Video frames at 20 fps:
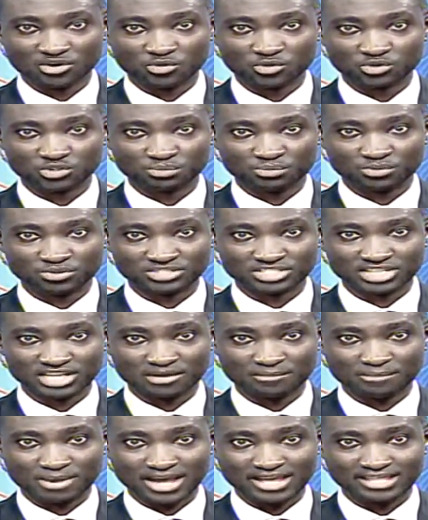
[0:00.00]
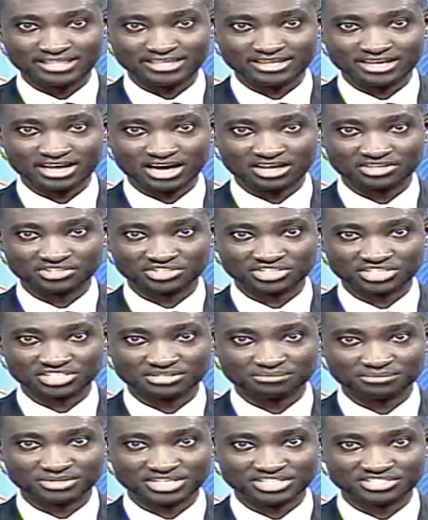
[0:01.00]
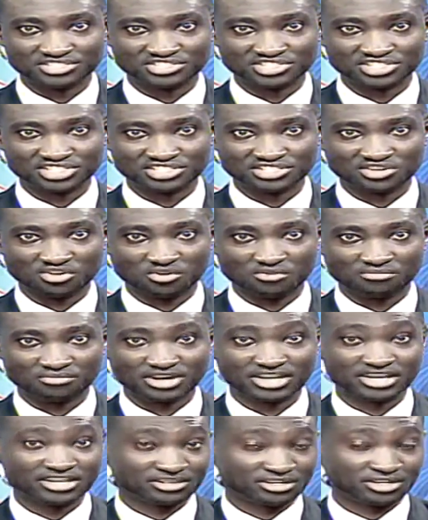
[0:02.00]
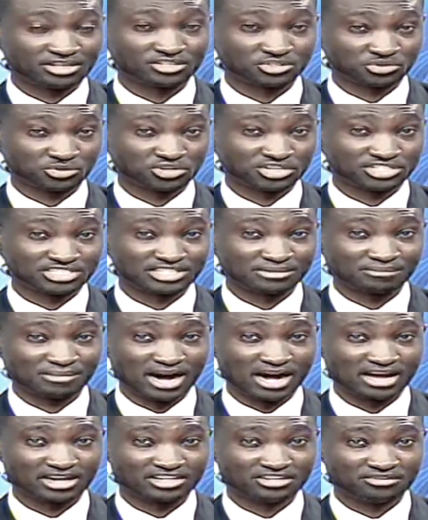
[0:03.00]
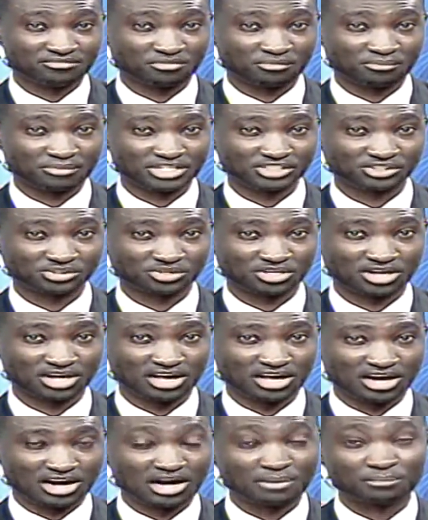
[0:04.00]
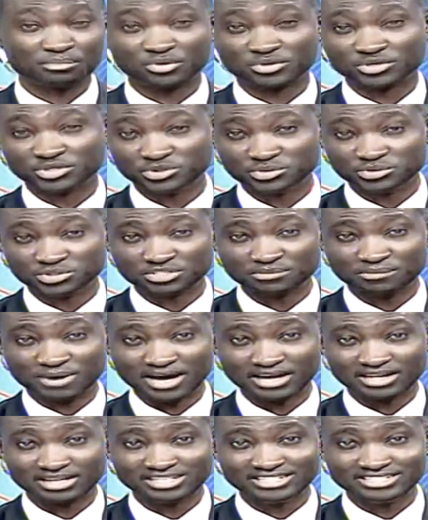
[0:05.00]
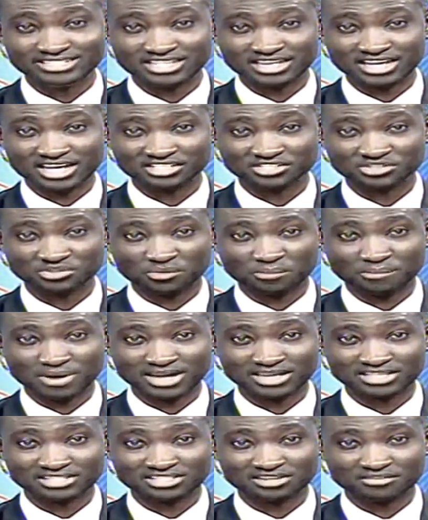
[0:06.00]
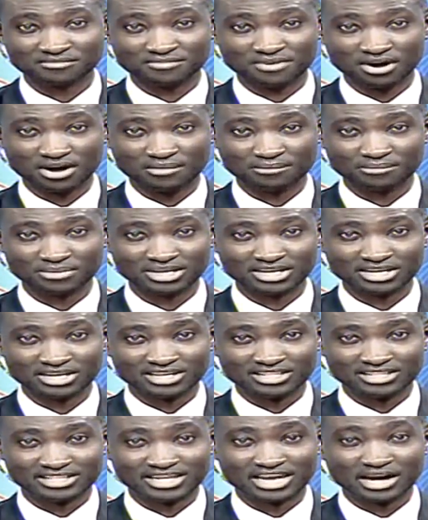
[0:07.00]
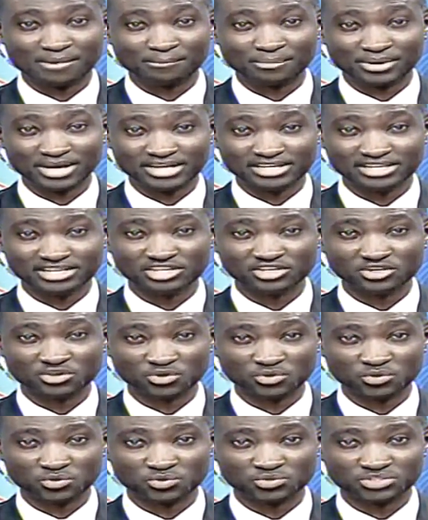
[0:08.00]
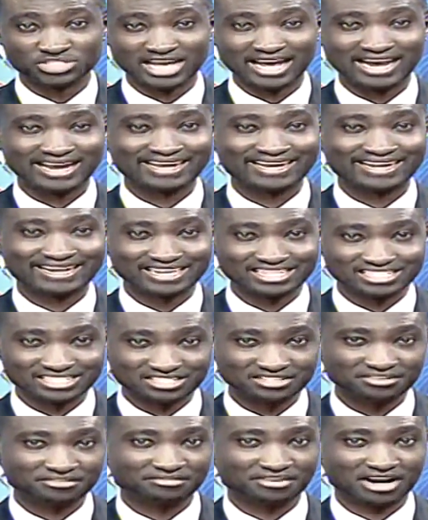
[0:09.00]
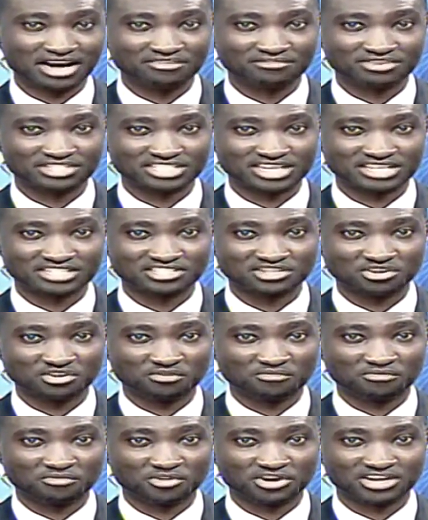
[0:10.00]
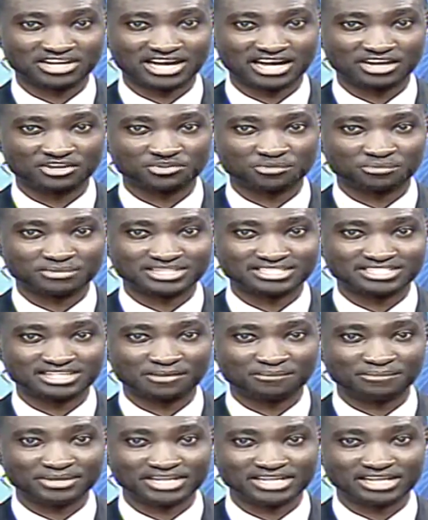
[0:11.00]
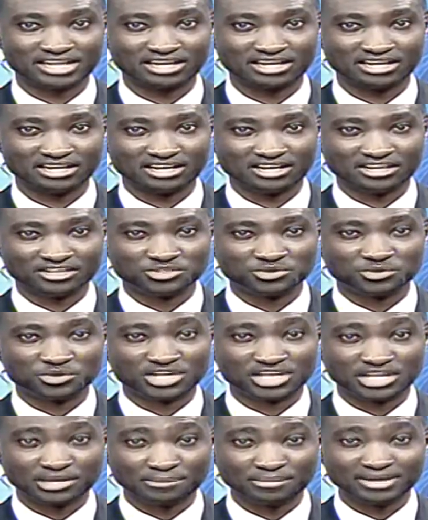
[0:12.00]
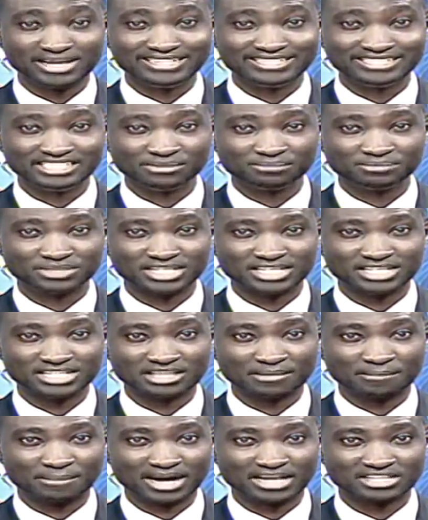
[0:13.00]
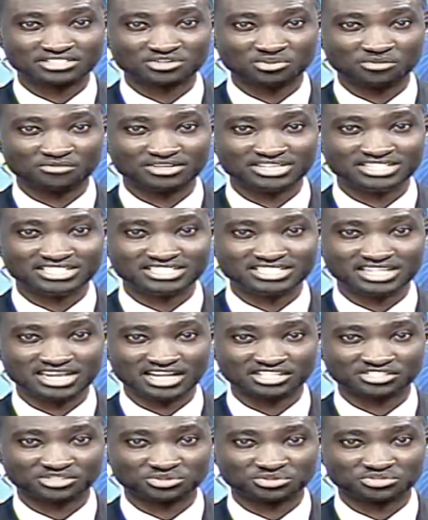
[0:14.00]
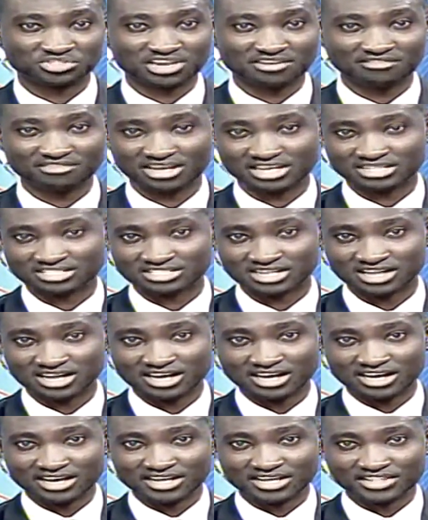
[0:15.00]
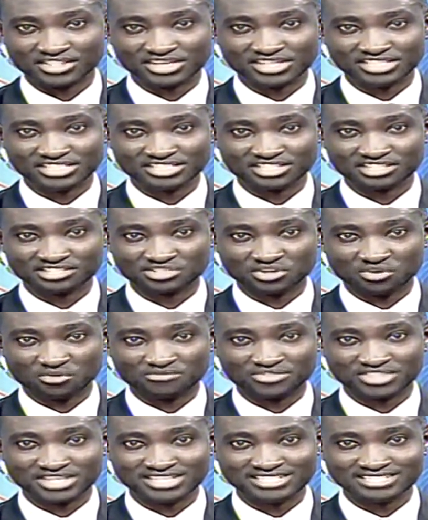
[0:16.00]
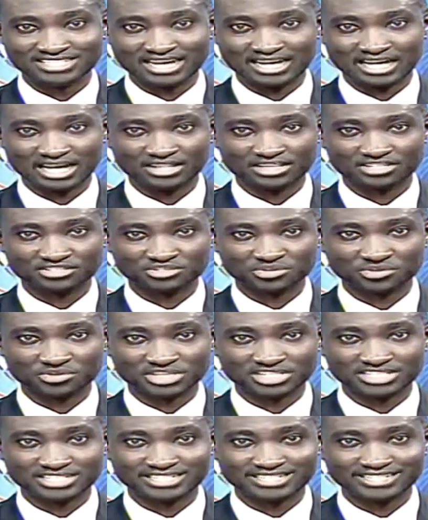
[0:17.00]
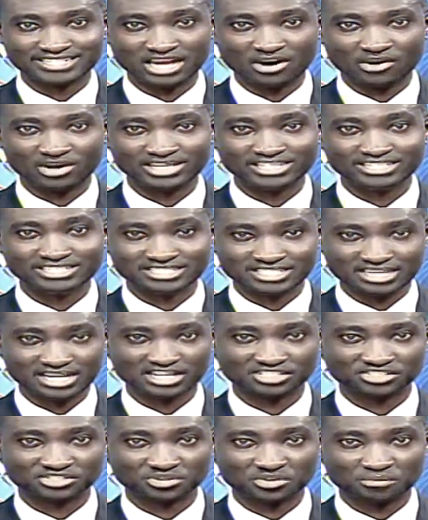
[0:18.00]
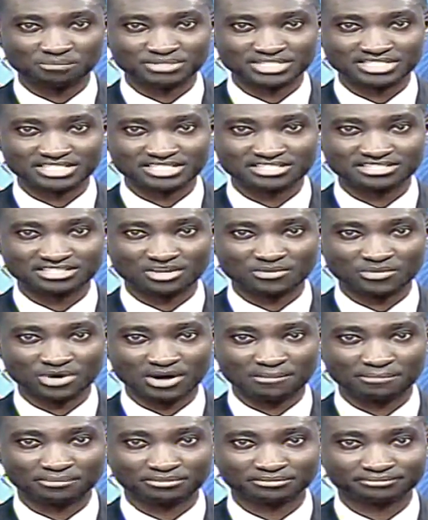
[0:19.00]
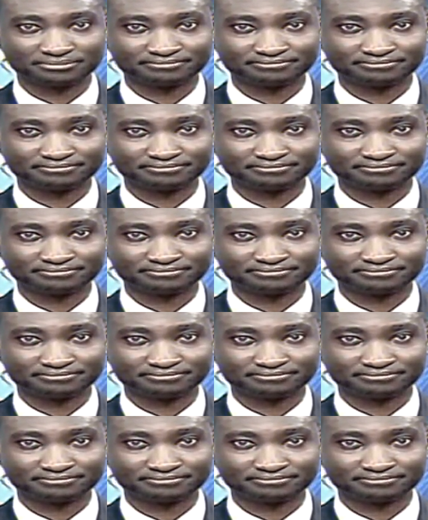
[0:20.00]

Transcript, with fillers: co-sponsored by the country's ministries of uh, tourism and information and produced by an international marketing firm. The campaign includes aggressive advertising on foreign and domestic media to keep Egypt in the minds of international travelers. Here are the details of this and other stories in our international business roundup.